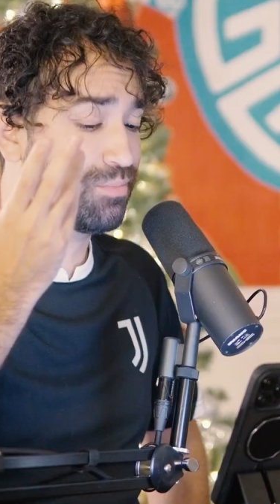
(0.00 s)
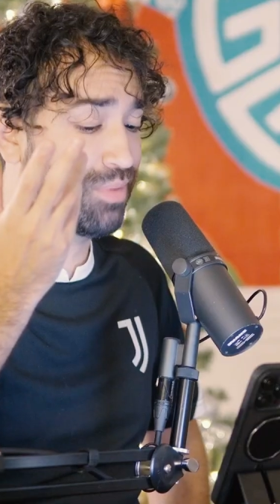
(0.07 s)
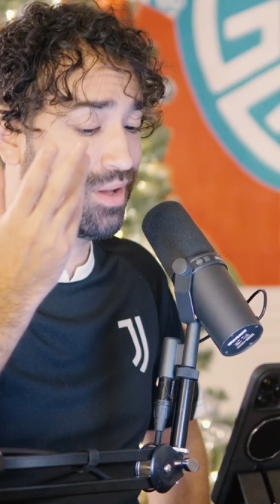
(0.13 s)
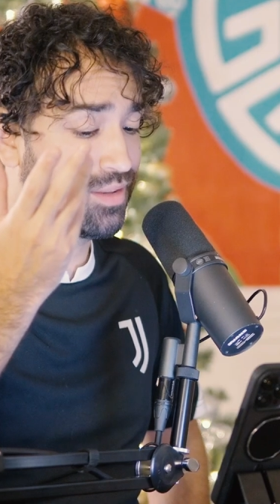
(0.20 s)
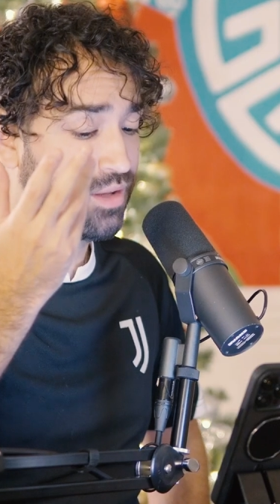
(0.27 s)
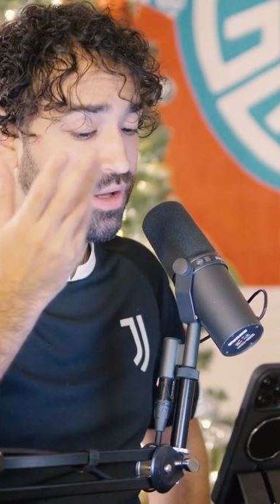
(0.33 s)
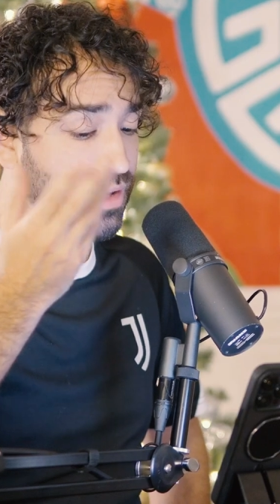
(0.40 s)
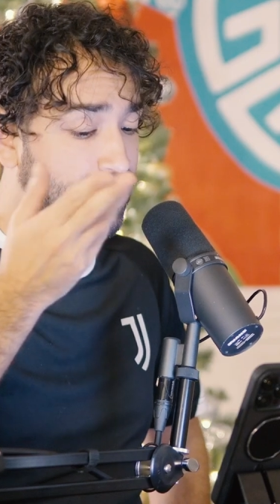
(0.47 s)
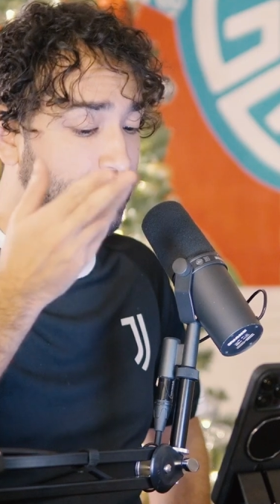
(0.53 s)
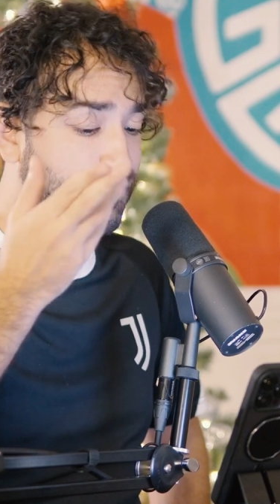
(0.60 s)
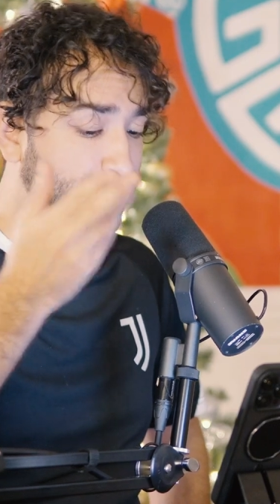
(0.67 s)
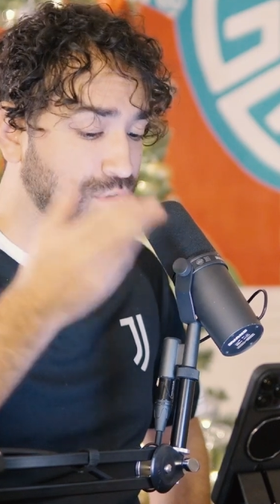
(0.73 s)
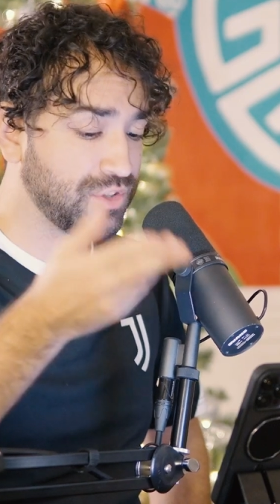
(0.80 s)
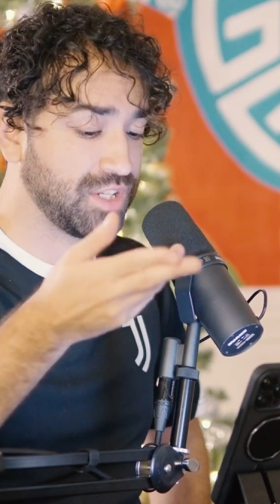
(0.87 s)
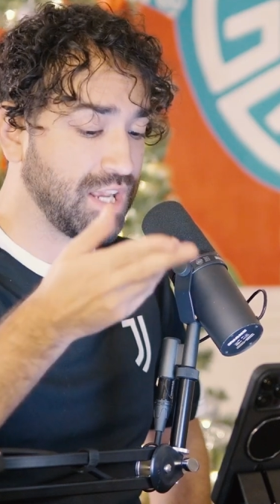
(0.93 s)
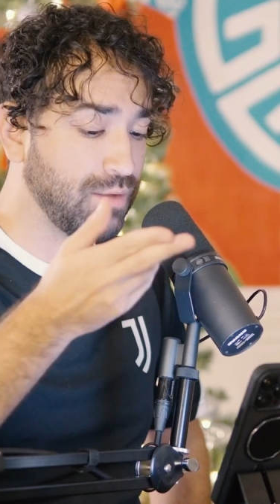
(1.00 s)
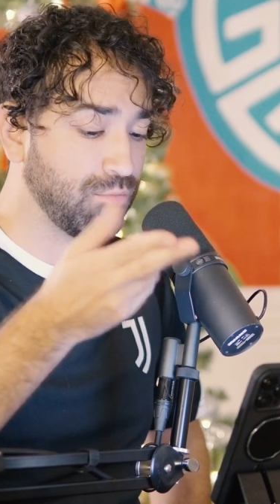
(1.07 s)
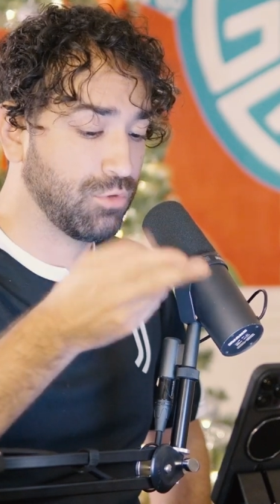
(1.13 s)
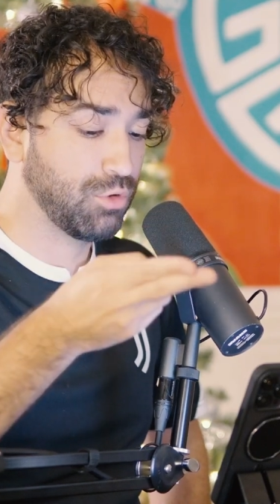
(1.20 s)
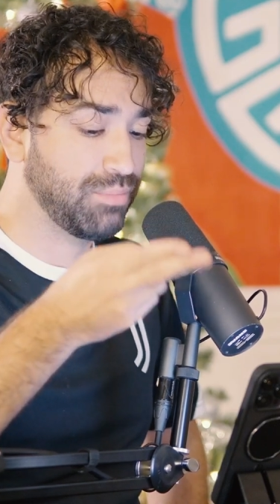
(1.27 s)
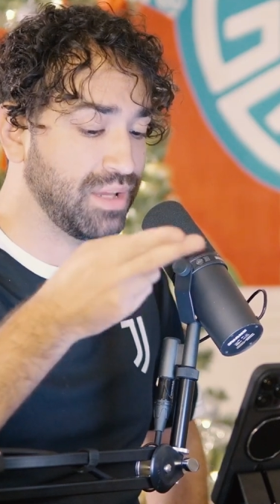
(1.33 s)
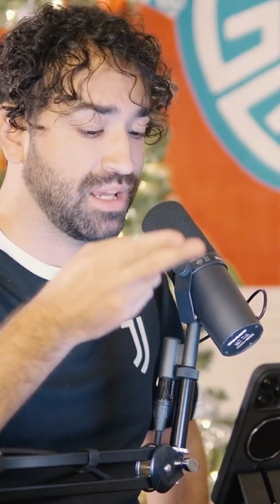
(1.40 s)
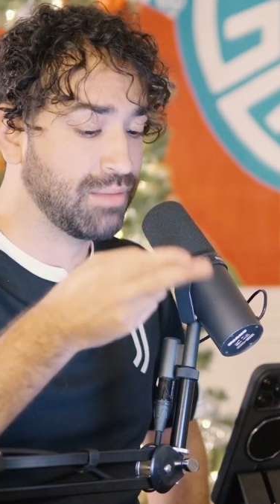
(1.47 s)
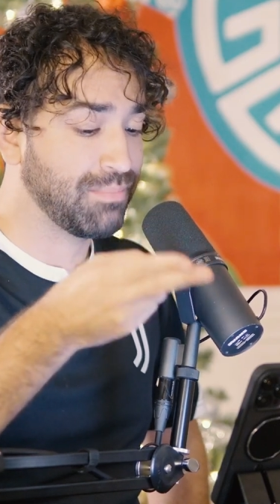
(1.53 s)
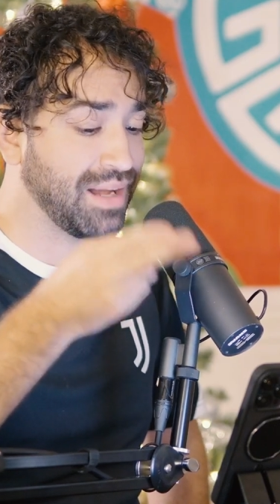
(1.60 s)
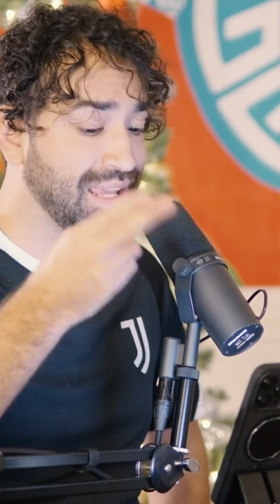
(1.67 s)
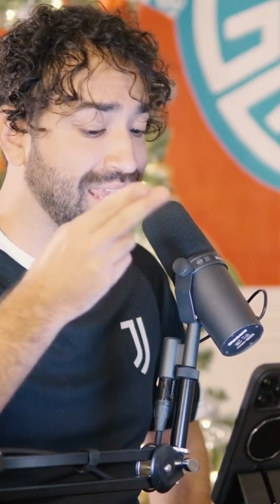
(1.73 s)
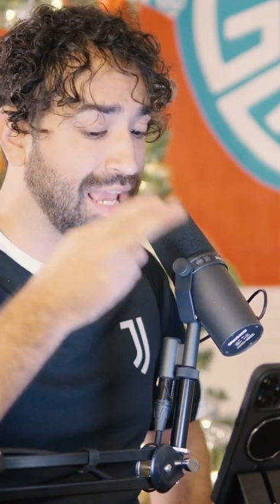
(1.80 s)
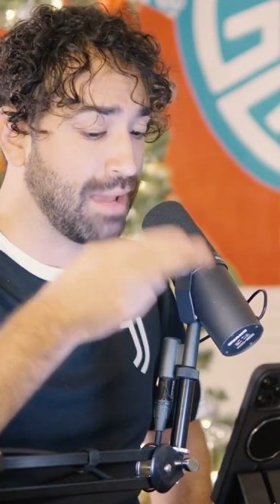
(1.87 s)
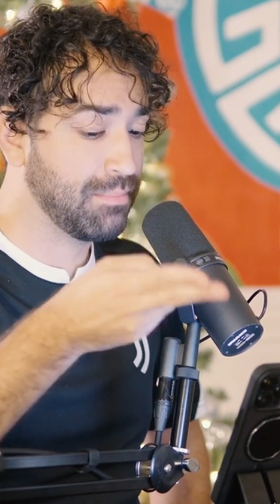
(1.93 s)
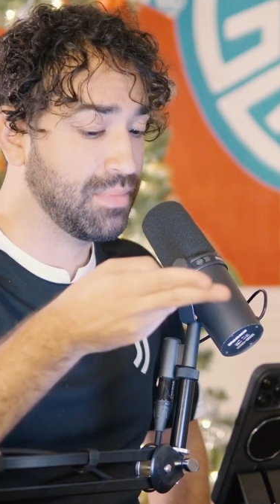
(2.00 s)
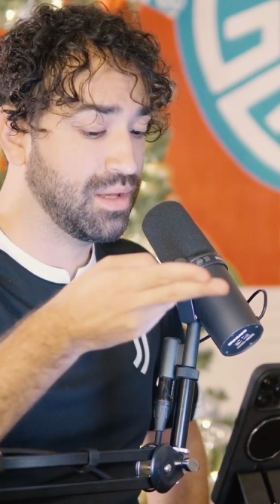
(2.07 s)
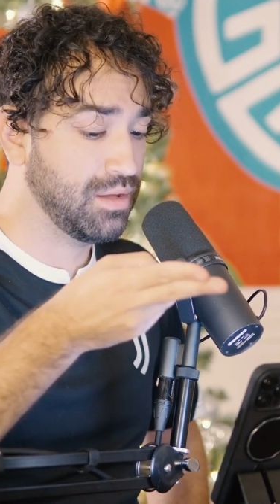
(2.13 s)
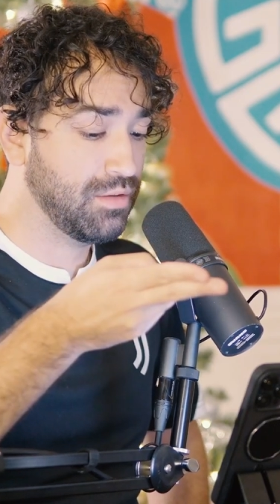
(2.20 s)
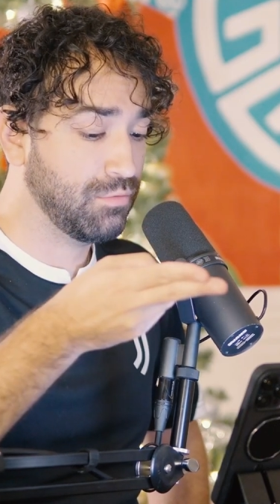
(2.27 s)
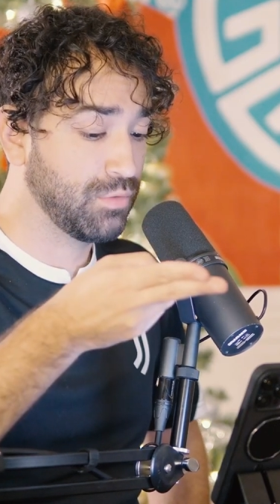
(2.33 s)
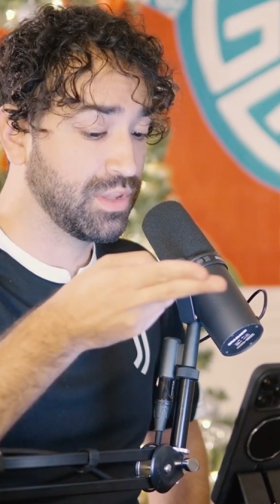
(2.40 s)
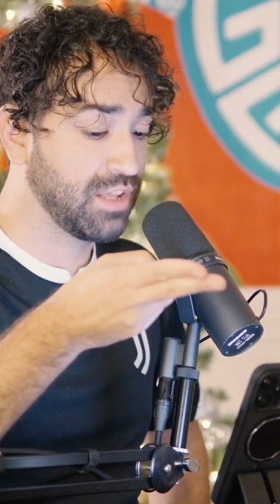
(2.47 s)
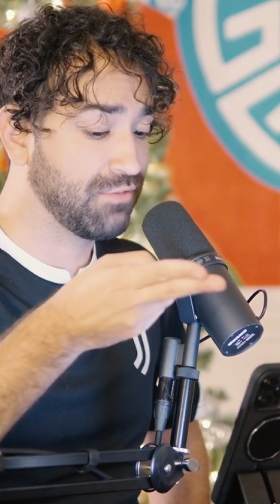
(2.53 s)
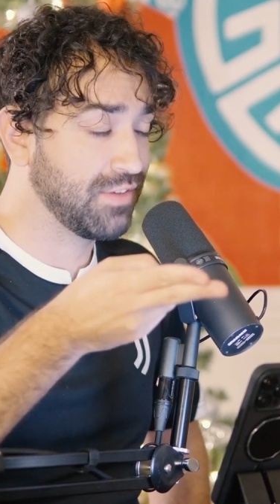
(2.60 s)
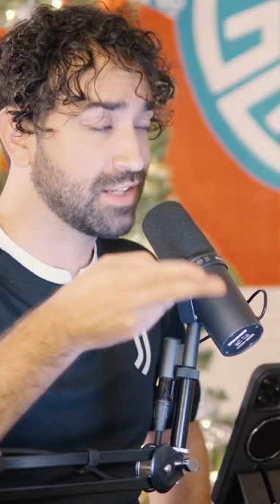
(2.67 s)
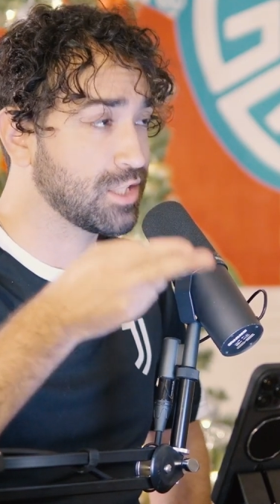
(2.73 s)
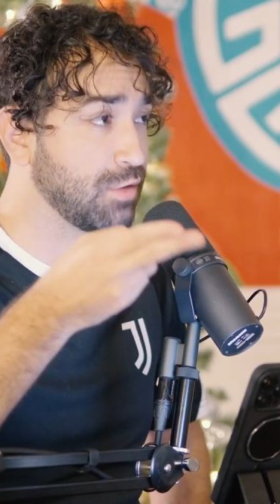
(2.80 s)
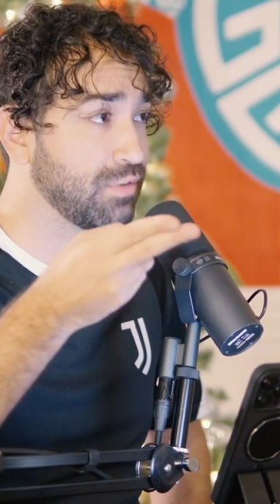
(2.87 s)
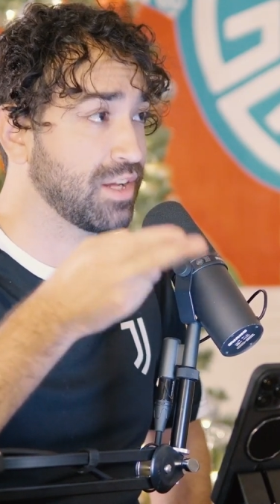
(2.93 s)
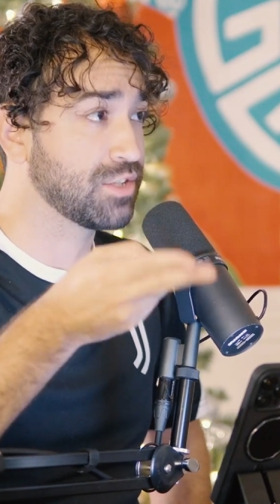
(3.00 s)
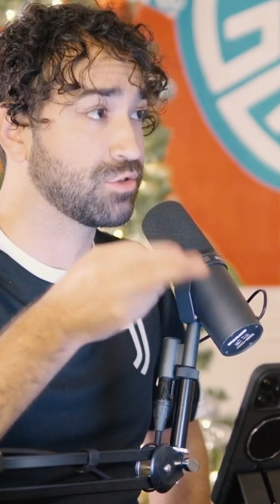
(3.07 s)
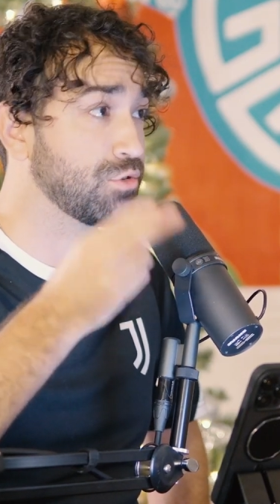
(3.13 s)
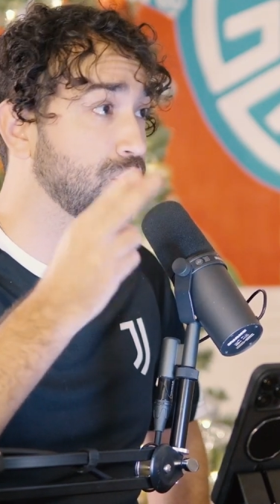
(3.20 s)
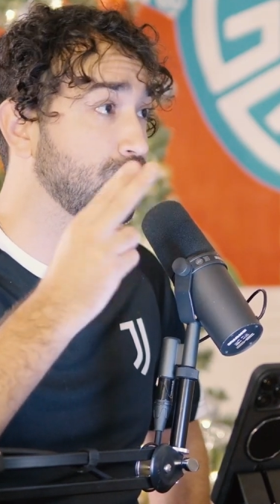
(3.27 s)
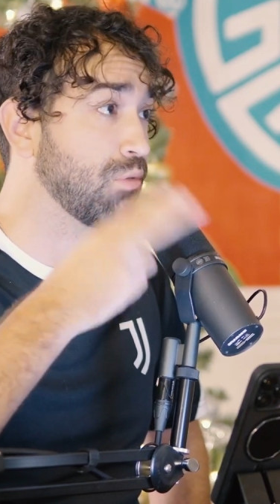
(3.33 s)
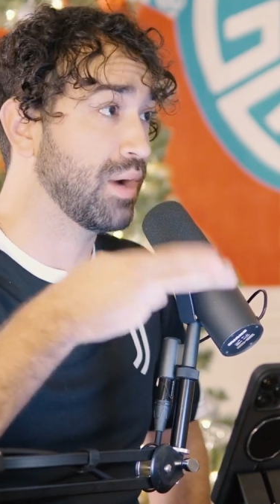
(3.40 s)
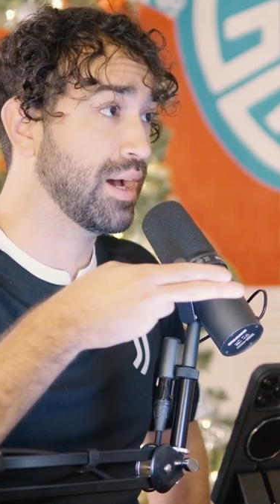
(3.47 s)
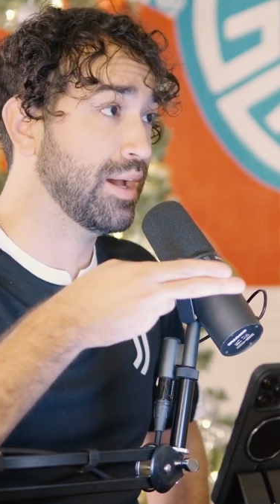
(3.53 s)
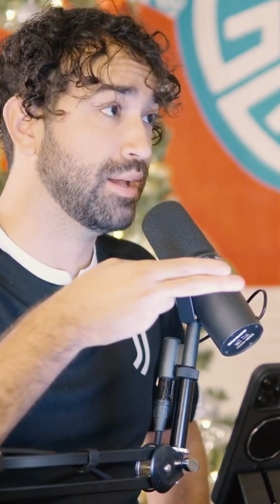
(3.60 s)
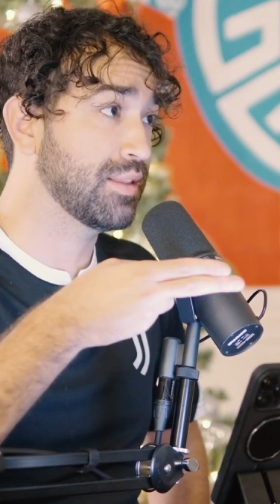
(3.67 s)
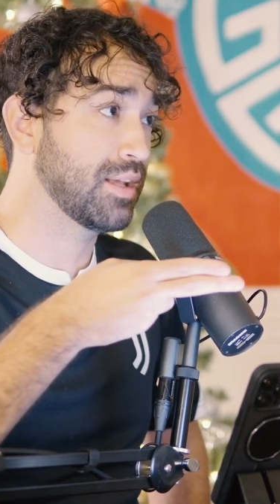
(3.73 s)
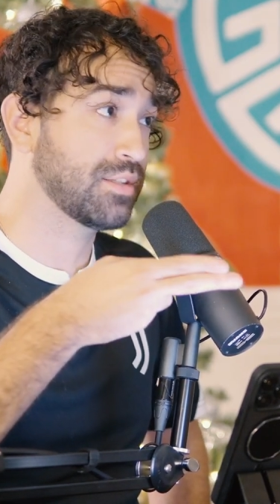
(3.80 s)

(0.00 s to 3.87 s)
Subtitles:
but the first game will be in Miami when they face off against Uruguay.